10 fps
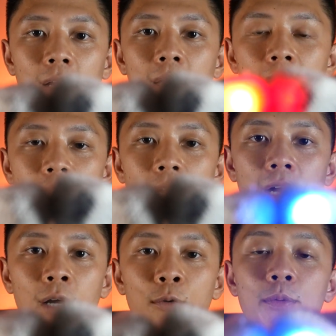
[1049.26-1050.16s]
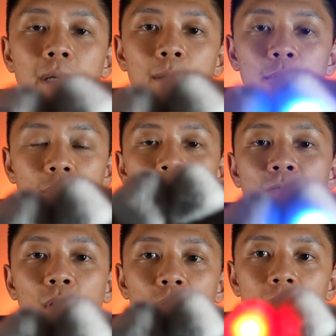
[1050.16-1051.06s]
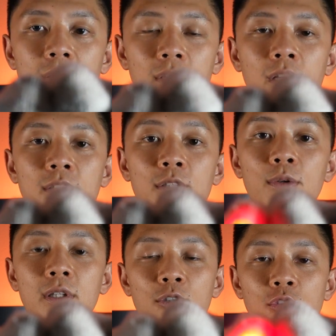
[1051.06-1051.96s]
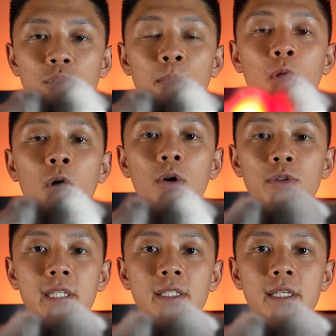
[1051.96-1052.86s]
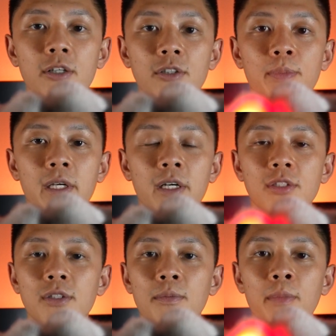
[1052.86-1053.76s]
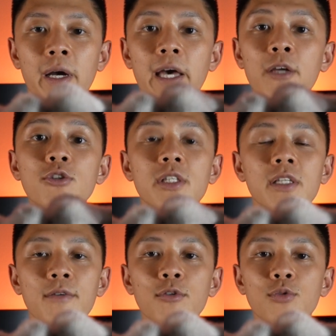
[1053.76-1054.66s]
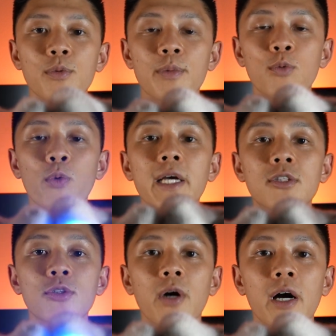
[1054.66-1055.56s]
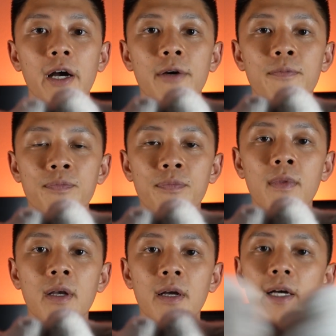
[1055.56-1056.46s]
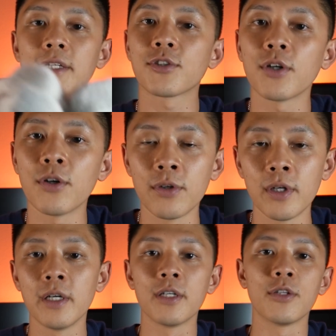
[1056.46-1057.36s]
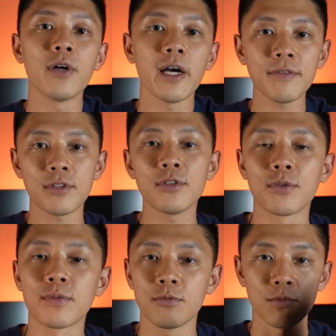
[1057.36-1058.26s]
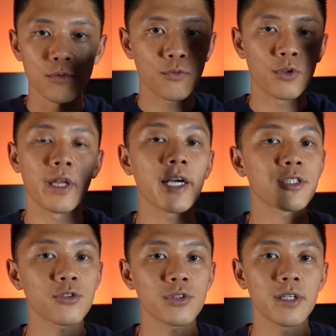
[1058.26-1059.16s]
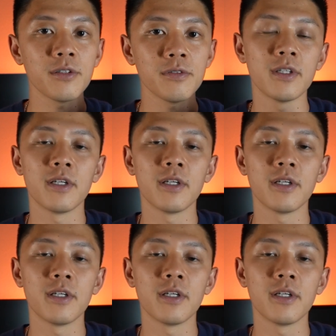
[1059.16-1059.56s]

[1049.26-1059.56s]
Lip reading: and I won't be able to focus on doing those small details because my energy levels will be way too high. And so you have to relax yourself,